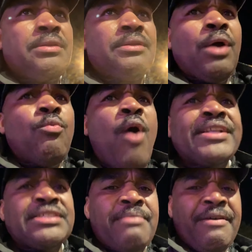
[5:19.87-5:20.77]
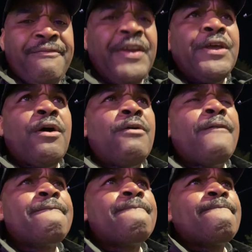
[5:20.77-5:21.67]
that watch my
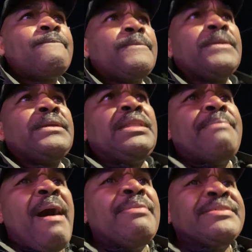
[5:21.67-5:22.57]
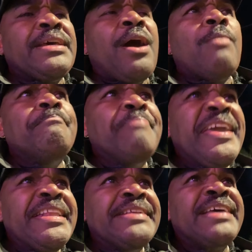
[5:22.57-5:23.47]
video, the Bible say
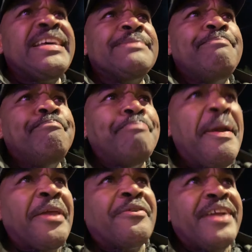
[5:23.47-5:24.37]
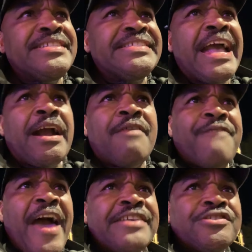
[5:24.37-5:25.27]
obedience is better than
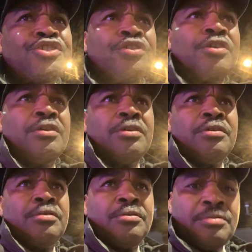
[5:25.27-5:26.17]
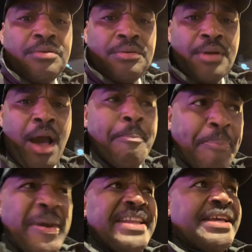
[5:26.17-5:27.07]
sacrifice.
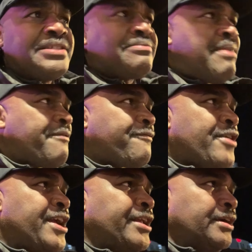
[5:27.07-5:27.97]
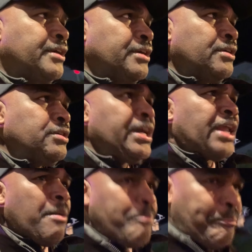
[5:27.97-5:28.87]
Obedience, my friend. You got
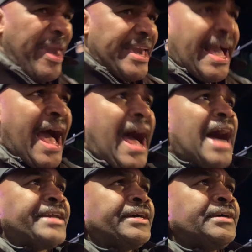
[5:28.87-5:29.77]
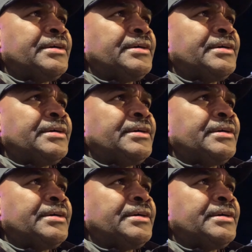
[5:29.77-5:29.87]
to obey God.